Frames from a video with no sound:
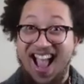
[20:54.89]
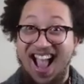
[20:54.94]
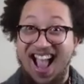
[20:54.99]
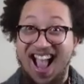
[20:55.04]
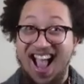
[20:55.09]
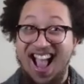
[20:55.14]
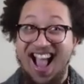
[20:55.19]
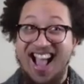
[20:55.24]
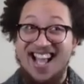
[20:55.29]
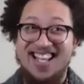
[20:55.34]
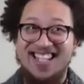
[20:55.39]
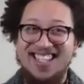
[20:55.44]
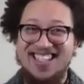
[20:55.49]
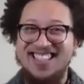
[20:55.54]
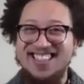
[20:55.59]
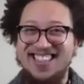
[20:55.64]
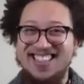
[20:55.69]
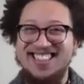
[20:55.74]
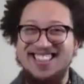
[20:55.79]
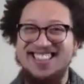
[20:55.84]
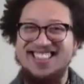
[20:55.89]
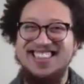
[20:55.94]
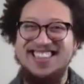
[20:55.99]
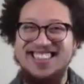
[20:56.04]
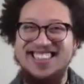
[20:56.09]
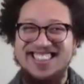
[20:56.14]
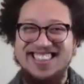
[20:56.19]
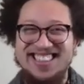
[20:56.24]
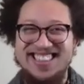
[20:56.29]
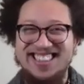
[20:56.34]

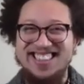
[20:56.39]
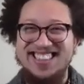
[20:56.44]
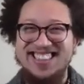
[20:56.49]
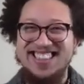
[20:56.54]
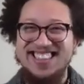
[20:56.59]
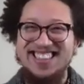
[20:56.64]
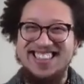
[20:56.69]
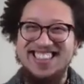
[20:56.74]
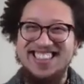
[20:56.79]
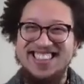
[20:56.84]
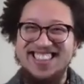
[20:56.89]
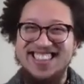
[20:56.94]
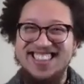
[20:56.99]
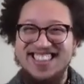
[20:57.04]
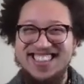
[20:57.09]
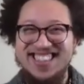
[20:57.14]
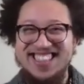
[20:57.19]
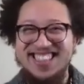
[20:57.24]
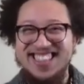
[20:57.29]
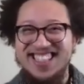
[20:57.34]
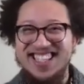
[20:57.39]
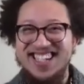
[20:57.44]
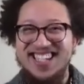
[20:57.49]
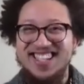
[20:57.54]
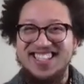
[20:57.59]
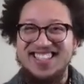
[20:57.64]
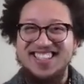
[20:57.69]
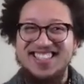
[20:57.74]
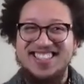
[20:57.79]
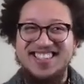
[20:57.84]

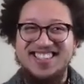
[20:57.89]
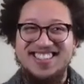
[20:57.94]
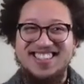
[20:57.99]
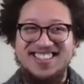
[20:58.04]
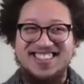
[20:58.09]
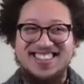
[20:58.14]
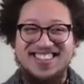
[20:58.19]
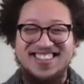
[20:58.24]
The person shown says nothing.